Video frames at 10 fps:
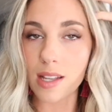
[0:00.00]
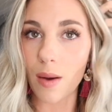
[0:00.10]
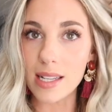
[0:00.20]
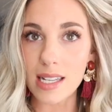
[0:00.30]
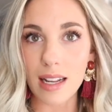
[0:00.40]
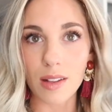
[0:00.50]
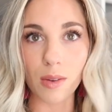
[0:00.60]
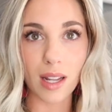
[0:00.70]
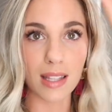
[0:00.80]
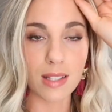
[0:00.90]
so I did
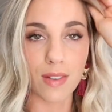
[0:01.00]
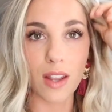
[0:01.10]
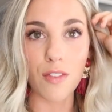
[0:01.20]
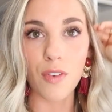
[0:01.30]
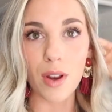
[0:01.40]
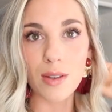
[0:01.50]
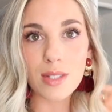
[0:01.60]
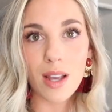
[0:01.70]
include it in this video for you.